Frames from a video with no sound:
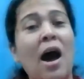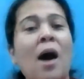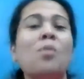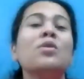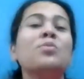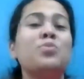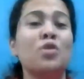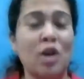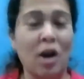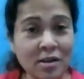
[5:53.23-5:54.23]
our
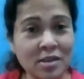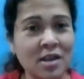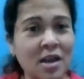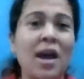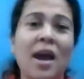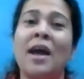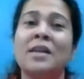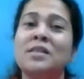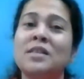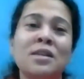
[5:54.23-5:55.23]
product
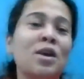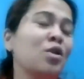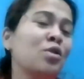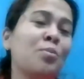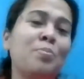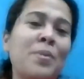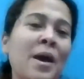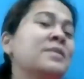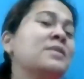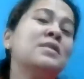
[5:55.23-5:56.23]
and in the
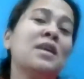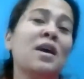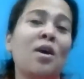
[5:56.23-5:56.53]
best